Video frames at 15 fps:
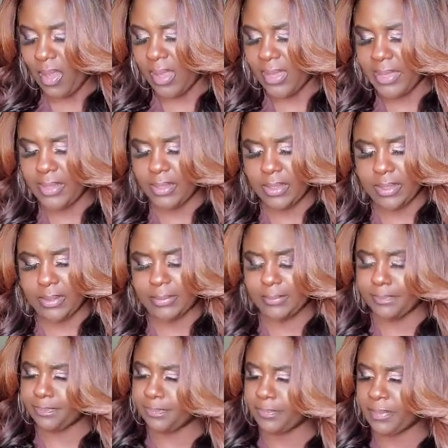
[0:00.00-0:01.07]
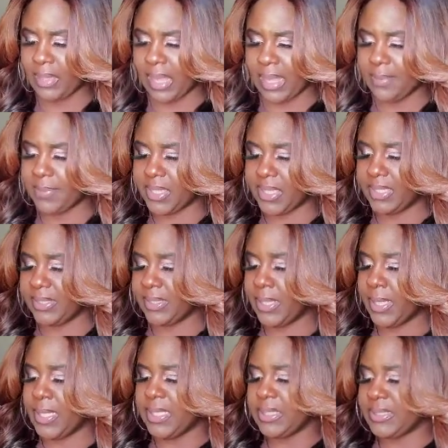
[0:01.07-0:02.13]
and, um, I mean,
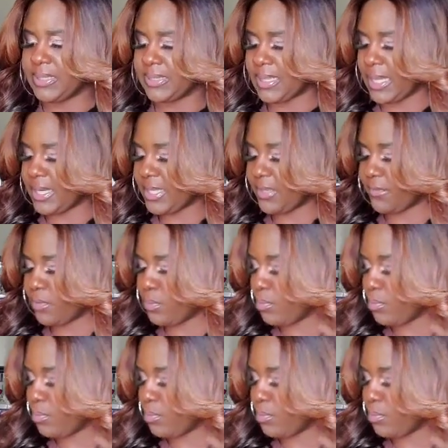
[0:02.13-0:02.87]
just to kind of give you